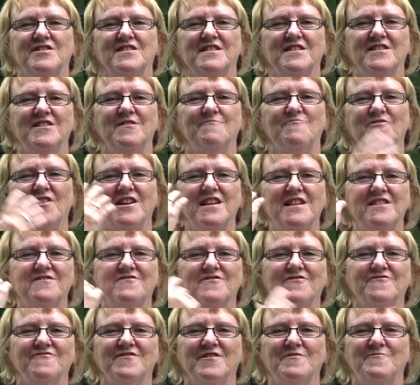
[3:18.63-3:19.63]
and your brain
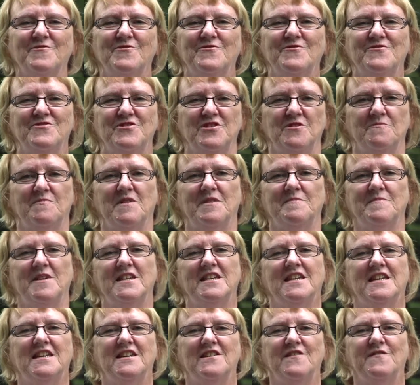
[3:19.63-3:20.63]
will reward you by
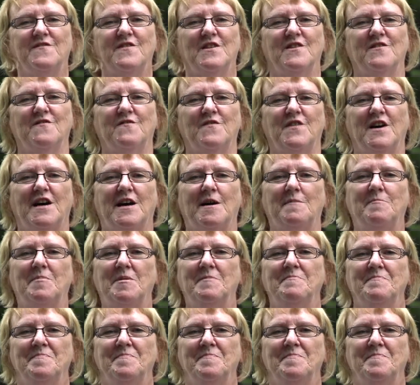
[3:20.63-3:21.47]
making you feel fab.